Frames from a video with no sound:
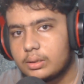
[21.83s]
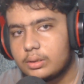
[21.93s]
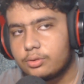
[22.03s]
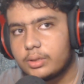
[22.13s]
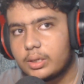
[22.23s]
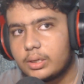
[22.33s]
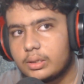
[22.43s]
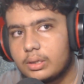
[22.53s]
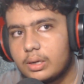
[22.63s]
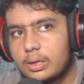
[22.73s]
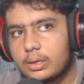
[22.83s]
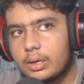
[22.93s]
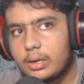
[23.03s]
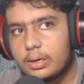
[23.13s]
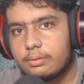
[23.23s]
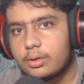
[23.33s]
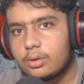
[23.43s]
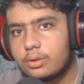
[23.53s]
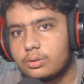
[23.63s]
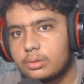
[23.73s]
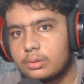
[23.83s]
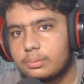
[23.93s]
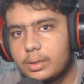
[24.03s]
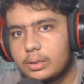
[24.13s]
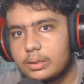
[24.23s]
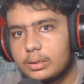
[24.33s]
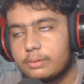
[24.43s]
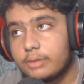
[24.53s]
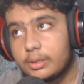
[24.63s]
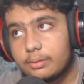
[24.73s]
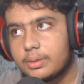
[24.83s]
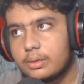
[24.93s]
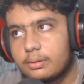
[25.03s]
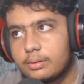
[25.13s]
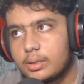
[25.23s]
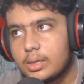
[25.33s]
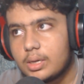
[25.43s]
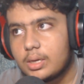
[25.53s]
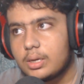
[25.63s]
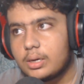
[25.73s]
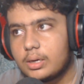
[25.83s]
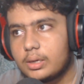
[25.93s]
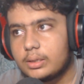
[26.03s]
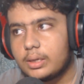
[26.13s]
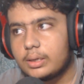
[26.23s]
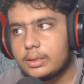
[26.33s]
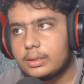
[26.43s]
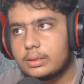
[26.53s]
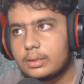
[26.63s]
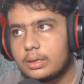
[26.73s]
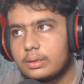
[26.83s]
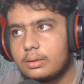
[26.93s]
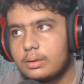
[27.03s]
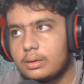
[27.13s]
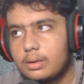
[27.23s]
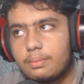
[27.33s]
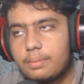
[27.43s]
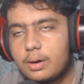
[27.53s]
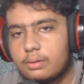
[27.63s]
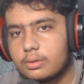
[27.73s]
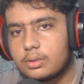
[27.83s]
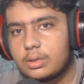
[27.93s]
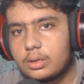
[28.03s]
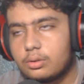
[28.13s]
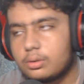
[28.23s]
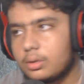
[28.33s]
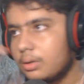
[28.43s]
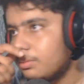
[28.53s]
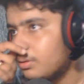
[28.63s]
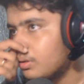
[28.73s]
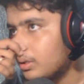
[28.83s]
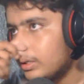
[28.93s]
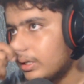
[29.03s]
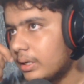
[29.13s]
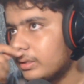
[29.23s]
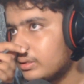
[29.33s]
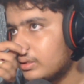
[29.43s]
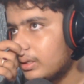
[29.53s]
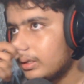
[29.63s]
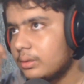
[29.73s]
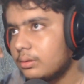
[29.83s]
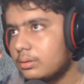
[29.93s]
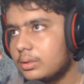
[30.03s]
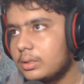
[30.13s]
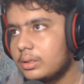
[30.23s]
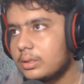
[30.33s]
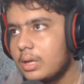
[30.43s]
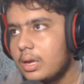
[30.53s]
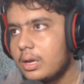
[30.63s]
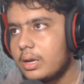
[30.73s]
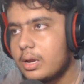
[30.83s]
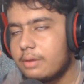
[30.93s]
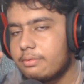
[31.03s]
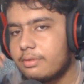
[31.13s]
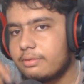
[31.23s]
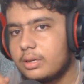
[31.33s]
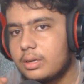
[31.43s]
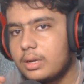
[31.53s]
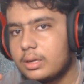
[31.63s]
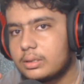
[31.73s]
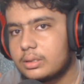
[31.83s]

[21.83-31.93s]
will get it like anywhere on YouTube and in very better way. And I think that the part was like totally boring, and I don't think anyone will like